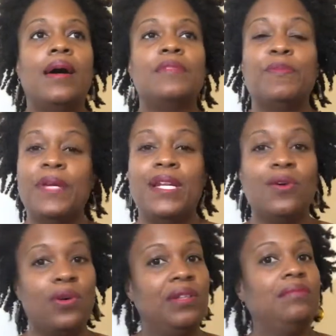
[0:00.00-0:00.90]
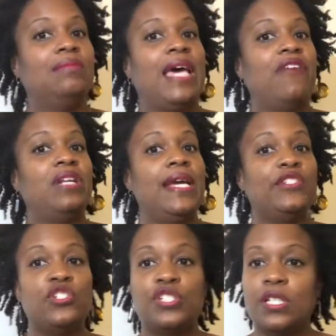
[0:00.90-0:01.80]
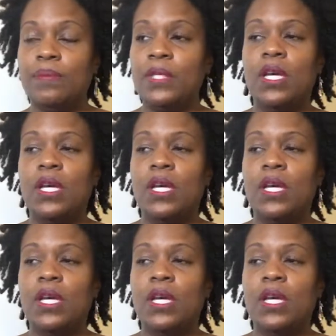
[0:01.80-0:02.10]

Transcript: depending on that relationship,